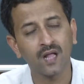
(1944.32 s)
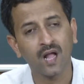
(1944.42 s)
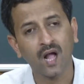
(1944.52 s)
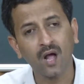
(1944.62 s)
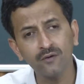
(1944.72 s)

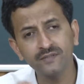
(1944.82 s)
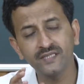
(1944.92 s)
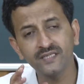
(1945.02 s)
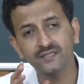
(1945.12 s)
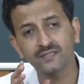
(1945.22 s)
how
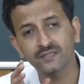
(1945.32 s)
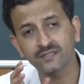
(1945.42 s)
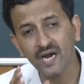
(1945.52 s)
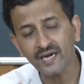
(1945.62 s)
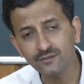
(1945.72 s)
he
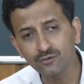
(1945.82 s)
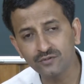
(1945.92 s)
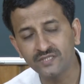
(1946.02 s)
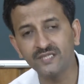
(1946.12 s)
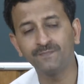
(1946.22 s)
tried to
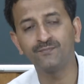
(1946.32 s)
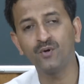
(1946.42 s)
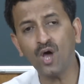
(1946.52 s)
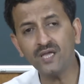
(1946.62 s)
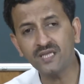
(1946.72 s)

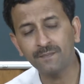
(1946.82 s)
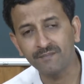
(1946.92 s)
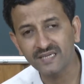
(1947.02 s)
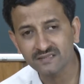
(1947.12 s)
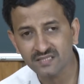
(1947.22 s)
deploy the
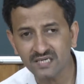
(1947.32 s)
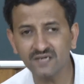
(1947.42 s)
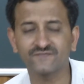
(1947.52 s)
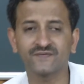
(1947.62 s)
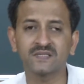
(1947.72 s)
method
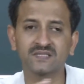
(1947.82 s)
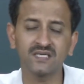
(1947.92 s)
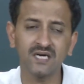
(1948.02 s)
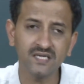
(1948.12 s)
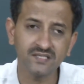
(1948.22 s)
of
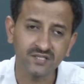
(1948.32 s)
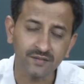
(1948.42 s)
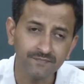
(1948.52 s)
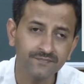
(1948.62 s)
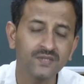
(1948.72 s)

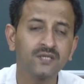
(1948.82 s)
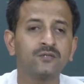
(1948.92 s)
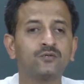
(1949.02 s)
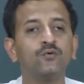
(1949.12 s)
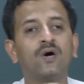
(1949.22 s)
functionalism
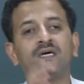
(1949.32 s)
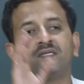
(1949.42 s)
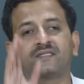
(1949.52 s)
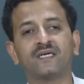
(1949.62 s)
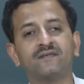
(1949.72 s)
to
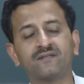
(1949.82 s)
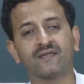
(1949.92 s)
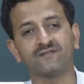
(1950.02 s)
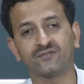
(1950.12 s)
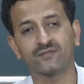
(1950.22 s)
understand
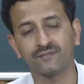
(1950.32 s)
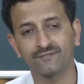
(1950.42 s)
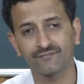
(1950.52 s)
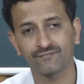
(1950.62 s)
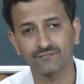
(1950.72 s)
science,
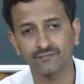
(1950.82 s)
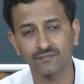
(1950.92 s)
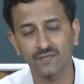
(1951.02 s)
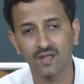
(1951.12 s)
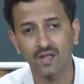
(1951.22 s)

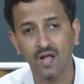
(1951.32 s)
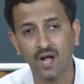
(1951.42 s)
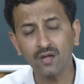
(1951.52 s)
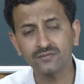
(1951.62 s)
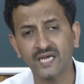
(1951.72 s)

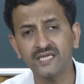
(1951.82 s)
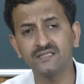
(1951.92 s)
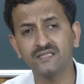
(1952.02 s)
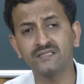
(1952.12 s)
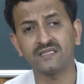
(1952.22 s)
how science
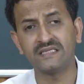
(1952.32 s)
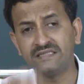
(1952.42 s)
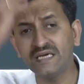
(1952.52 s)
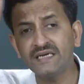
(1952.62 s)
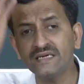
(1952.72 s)
is
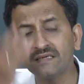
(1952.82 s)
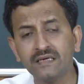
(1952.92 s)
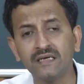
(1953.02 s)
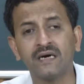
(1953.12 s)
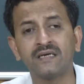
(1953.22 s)

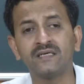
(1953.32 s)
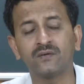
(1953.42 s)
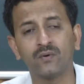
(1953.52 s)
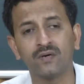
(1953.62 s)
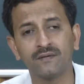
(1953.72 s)
inherently
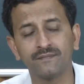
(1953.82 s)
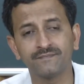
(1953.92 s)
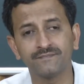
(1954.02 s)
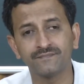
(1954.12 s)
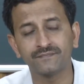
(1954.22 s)
unequal,
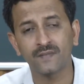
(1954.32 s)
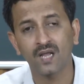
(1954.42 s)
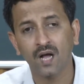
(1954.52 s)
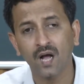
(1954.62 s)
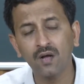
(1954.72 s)

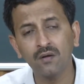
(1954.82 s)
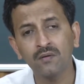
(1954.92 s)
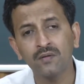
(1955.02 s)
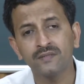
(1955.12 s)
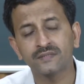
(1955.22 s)
how
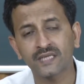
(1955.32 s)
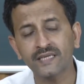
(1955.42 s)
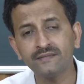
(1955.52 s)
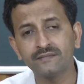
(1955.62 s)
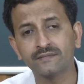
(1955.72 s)

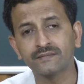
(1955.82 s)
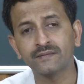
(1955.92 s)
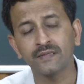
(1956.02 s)
science